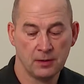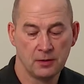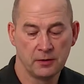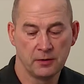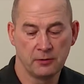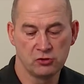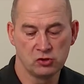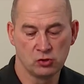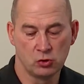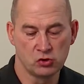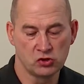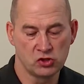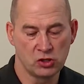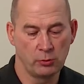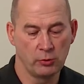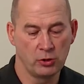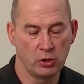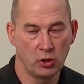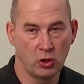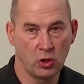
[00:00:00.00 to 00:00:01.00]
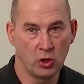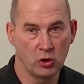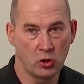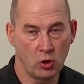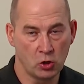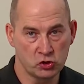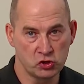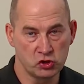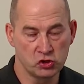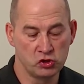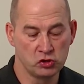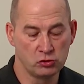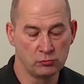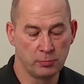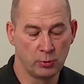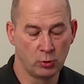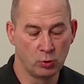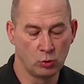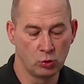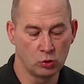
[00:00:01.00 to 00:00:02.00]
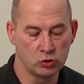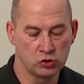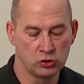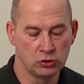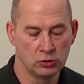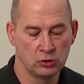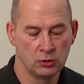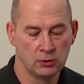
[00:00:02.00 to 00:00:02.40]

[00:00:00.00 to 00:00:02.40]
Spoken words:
There is also an oxygen port